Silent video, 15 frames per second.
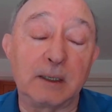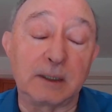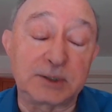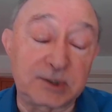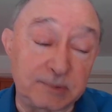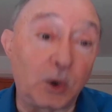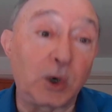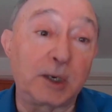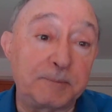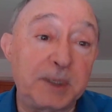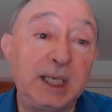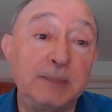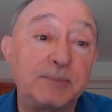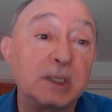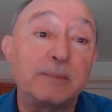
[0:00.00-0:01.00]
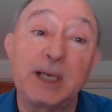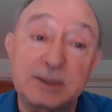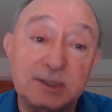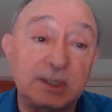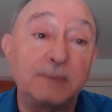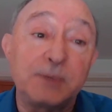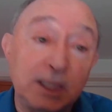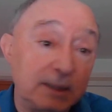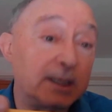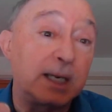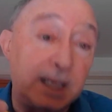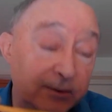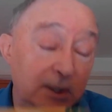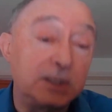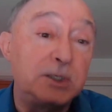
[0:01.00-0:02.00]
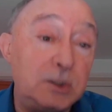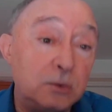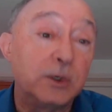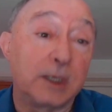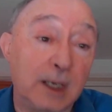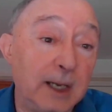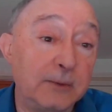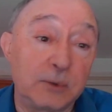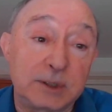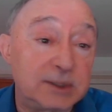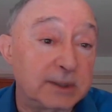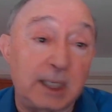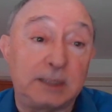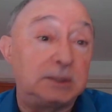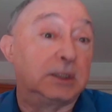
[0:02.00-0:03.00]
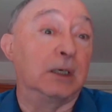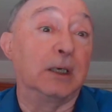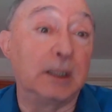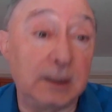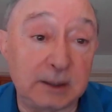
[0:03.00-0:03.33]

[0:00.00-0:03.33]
smart people about something that I think you and I would say, duh,